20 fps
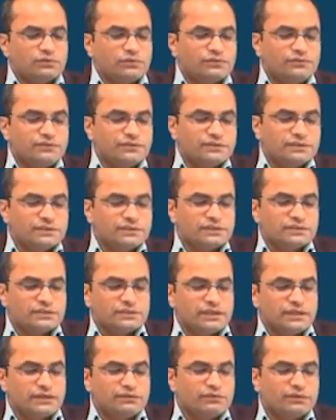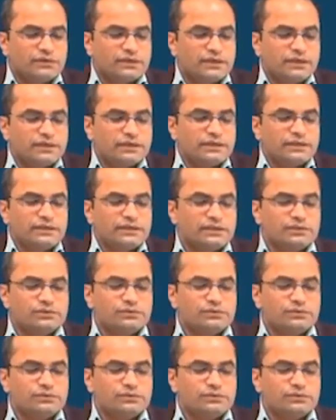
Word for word: coefficients a 1 and a